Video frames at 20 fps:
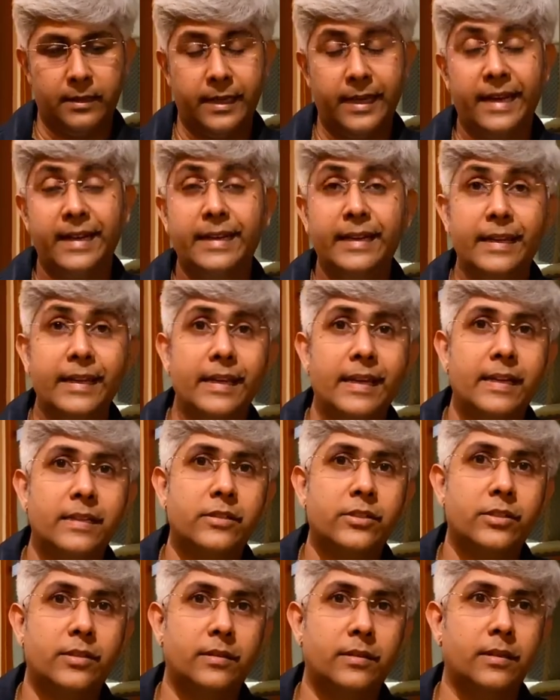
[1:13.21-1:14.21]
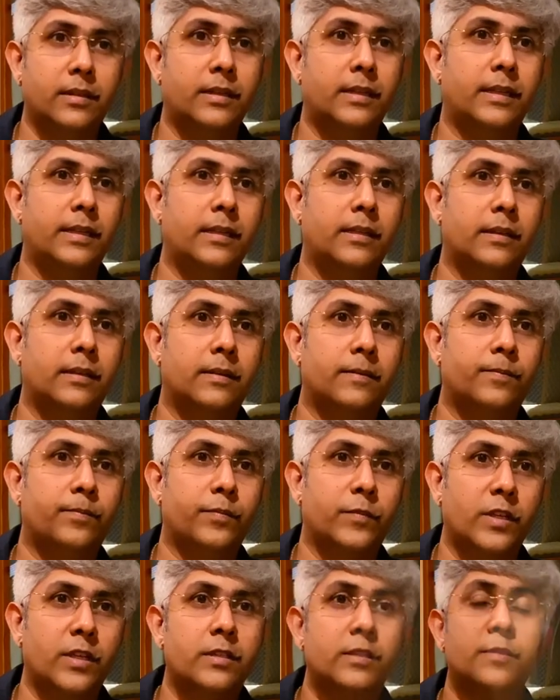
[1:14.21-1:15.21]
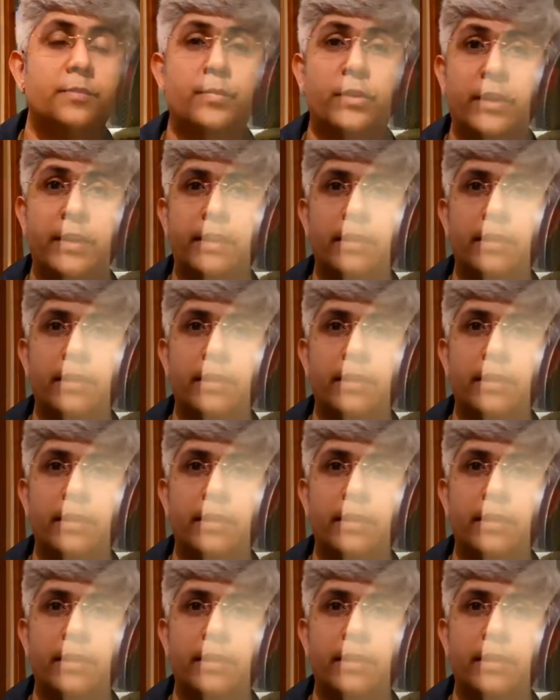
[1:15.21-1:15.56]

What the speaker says: NDH 30 is pretty